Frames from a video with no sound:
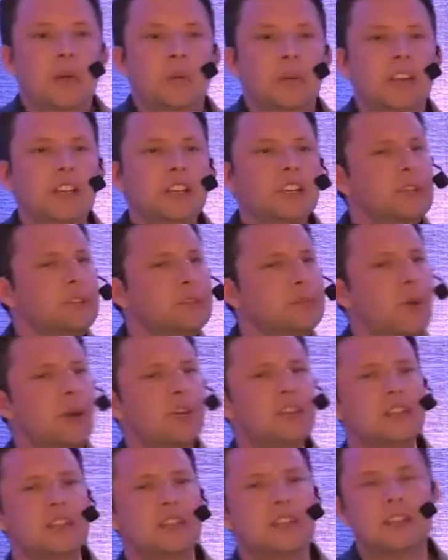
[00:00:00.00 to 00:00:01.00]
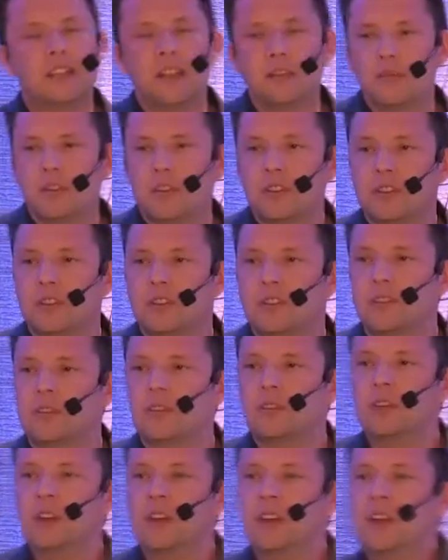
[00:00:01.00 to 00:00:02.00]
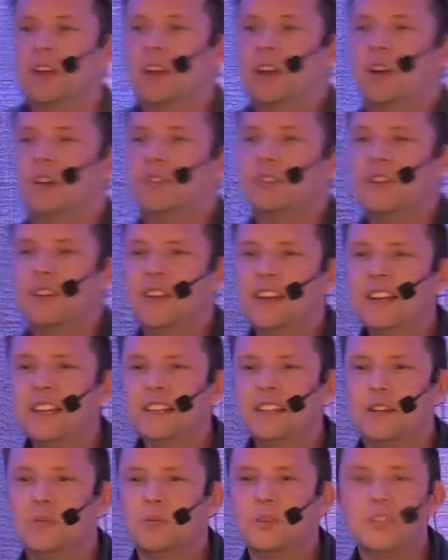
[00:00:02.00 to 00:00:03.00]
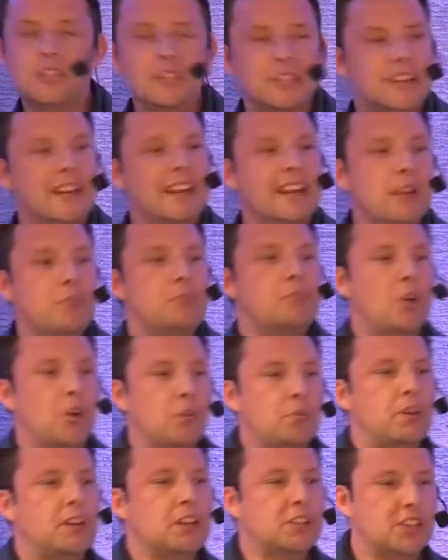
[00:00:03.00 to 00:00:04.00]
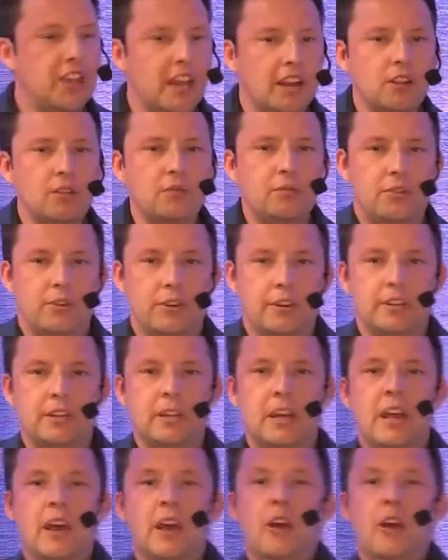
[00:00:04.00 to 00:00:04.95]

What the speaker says: But then she was posting the stuff onto LinkedIn, which is an inappropriate channel for it.